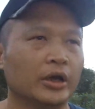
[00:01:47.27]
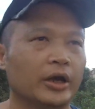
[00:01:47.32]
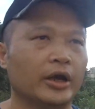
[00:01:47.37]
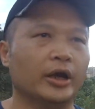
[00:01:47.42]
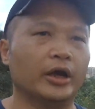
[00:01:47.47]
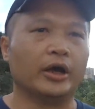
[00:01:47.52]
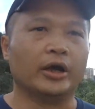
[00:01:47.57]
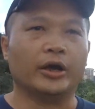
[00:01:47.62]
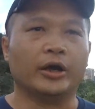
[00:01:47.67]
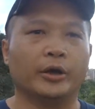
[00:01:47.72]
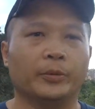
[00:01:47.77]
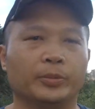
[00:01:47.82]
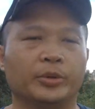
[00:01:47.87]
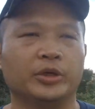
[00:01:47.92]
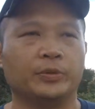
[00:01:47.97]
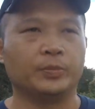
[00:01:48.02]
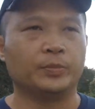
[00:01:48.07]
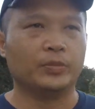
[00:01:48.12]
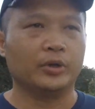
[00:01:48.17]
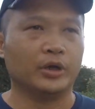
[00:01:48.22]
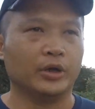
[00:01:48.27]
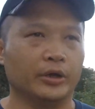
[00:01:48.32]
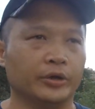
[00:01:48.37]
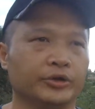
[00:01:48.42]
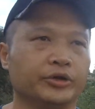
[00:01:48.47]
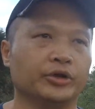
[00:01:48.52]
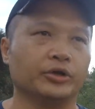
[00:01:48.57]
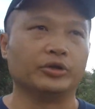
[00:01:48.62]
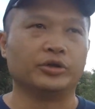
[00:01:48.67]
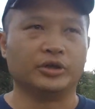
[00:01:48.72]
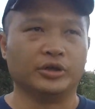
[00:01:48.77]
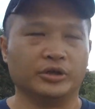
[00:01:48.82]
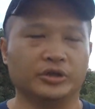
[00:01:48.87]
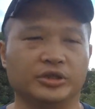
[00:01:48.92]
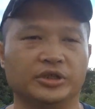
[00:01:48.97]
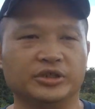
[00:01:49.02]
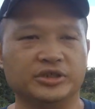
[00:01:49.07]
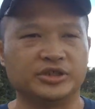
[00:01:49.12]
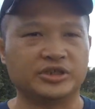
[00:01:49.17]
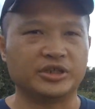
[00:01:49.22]

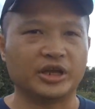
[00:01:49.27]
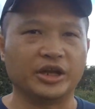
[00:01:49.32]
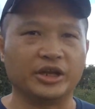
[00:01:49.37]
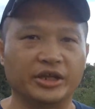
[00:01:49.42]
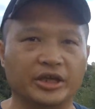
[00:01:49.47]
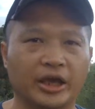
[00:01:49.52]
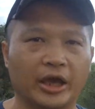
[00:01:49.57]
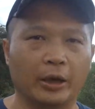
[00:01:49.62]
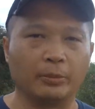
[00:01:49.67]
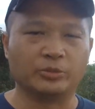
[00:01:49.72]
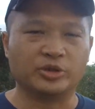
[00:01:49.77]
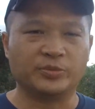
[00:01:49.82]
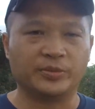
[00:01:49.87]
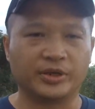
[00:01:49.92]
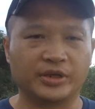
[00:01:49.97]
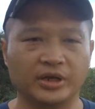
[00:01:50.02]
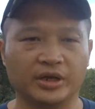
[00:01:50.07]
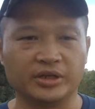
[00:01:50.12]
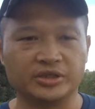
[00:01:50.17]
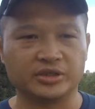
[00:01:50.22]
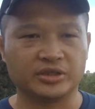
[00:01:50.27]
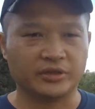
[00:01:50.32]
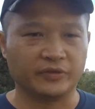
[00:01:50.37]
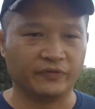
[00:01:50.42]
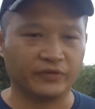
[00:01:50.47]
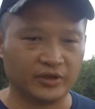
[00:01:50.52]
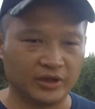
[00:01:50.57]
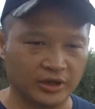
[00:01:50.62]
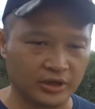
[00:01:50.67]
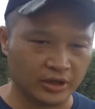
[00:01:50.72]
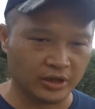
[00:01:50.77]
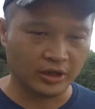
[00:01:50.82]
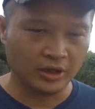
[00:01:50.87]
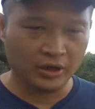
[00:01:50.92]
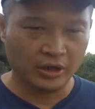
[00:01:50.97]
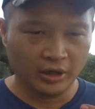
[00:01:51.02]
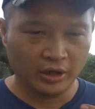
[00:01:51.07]
these Steadicams because of the